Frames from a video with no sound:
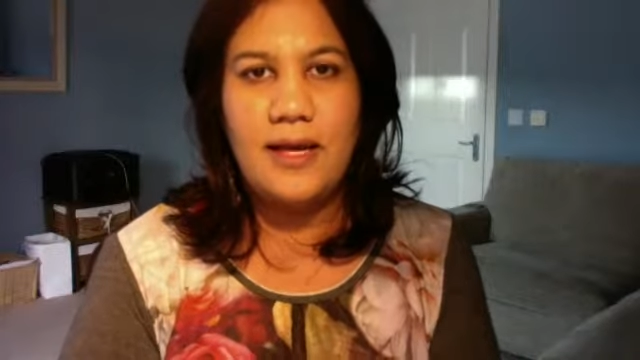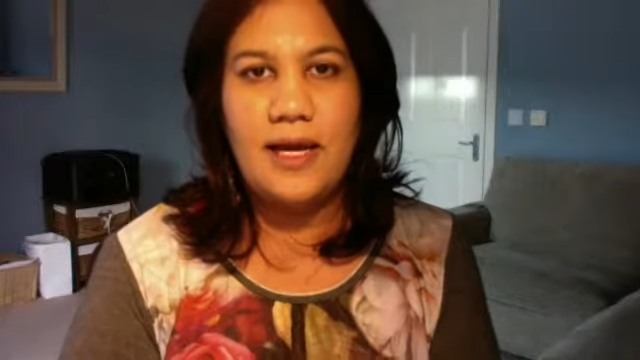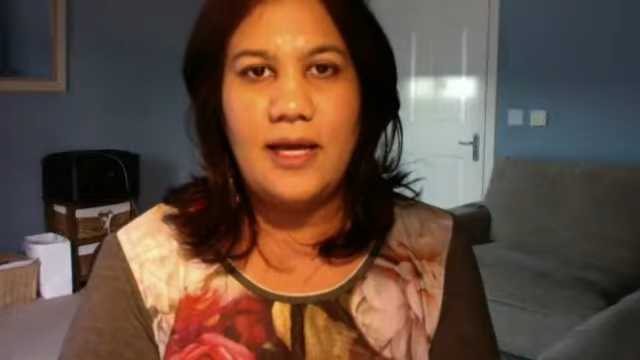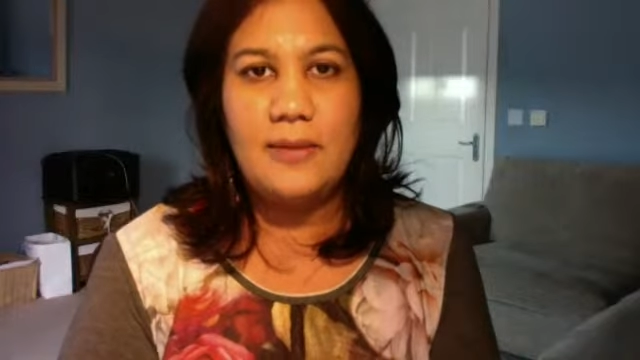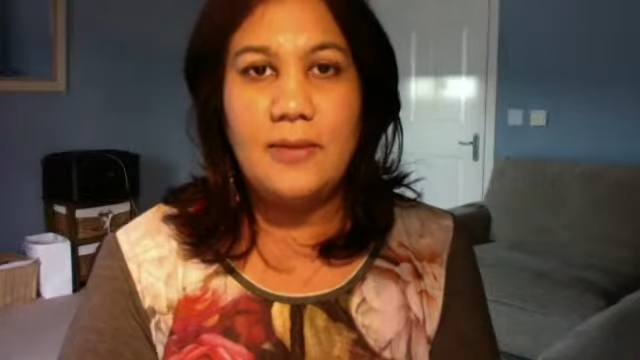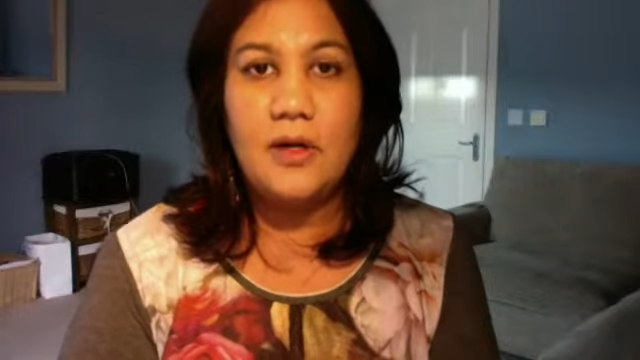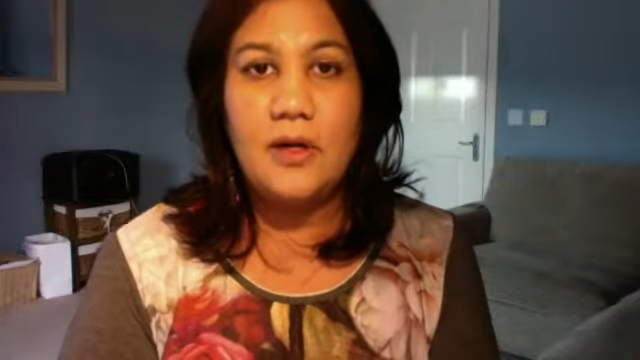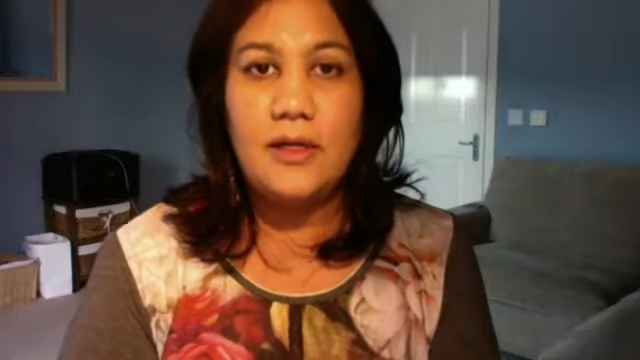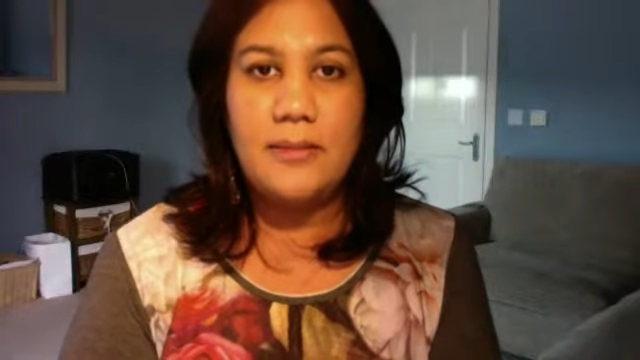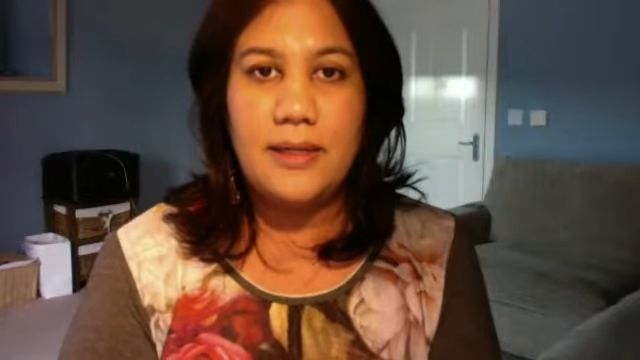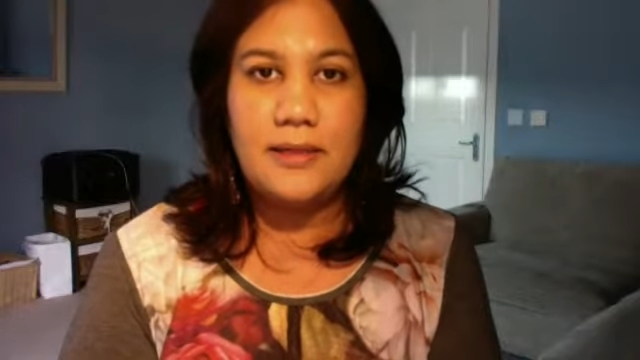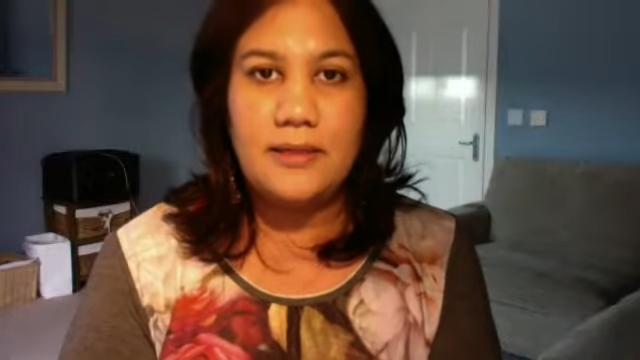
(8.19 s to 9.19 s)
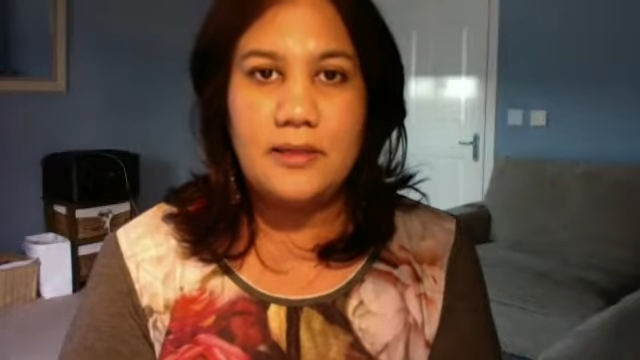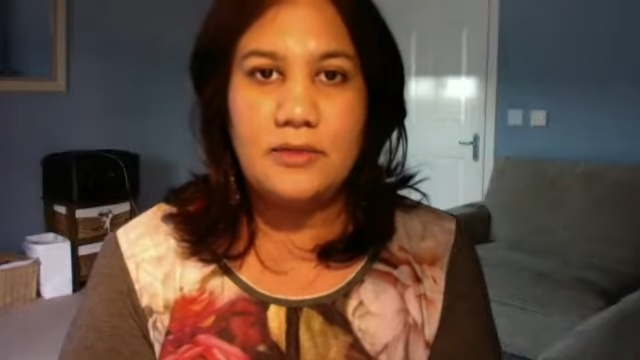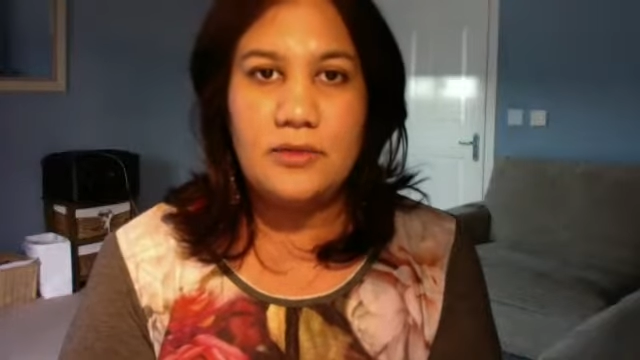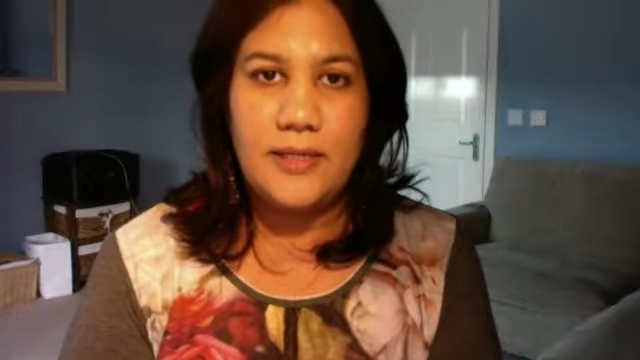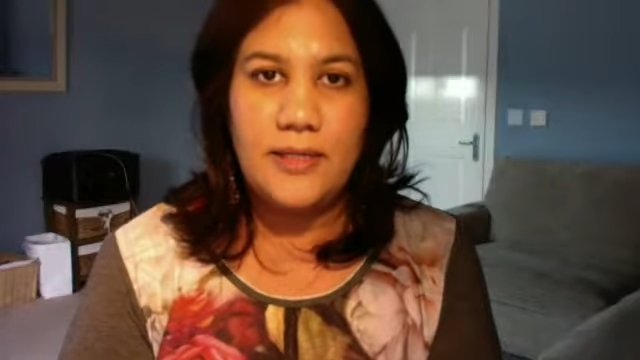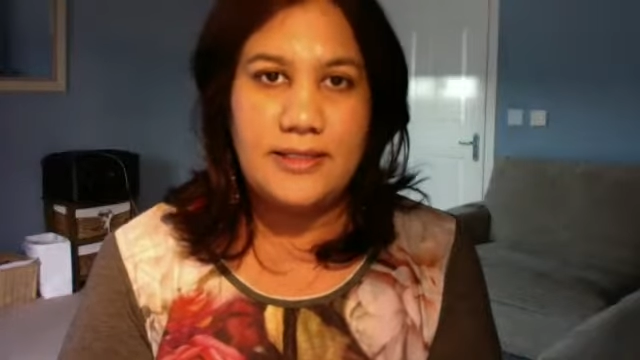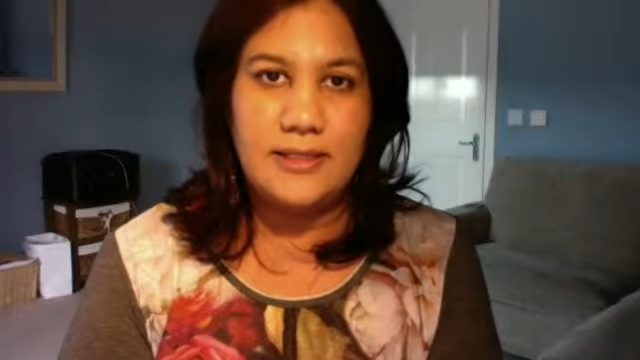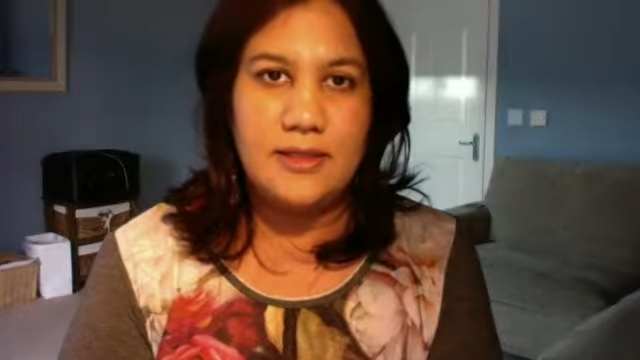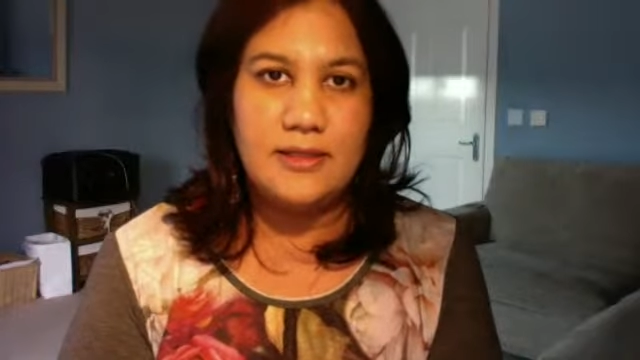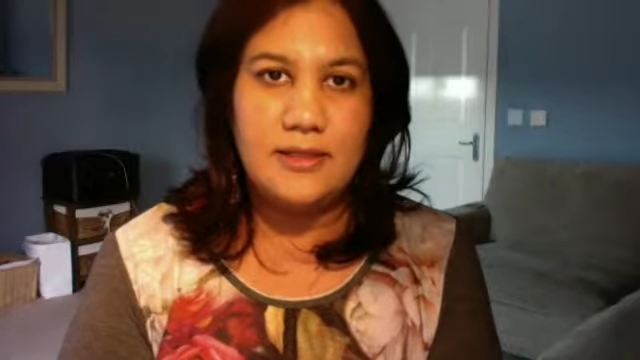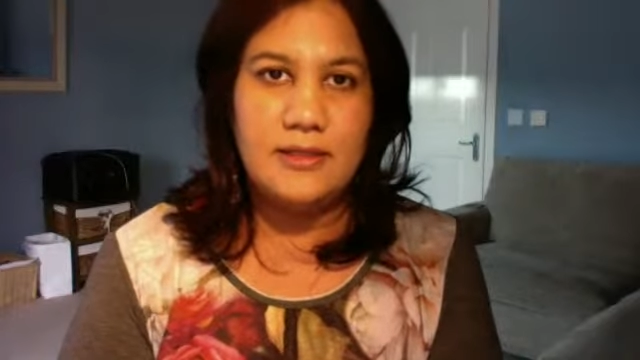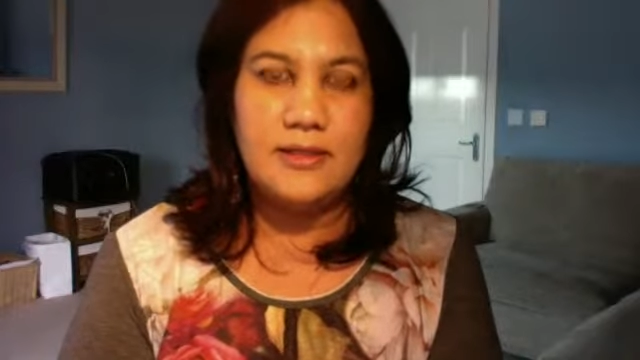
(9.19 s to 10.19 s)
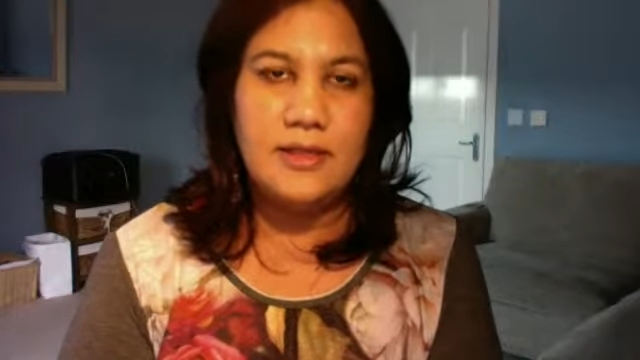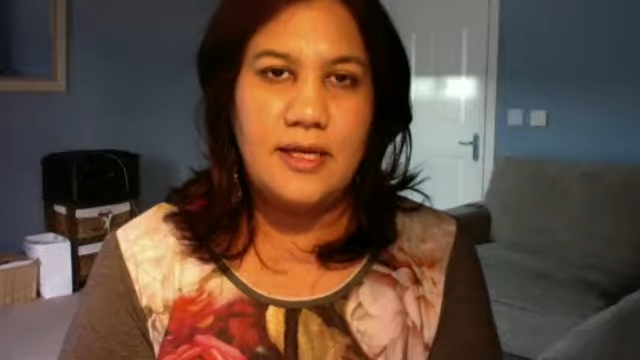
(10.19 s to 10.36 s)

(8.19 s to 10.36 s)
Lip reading: I'm on Amanda Ruiz's